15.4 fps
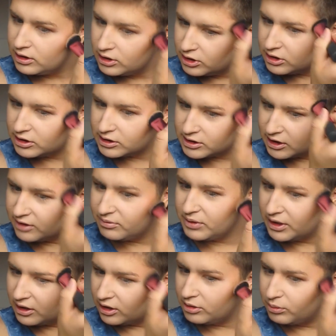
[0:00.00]
just to give
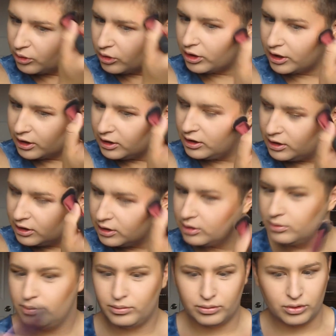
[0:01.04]
me a little more
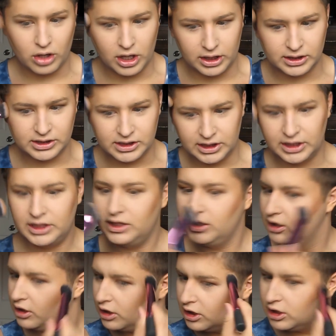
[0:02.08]
bronzy
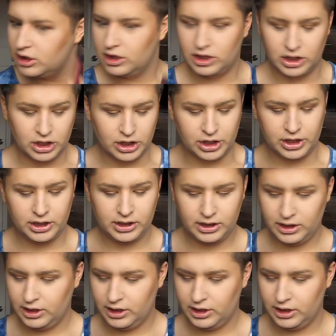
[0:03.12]
look.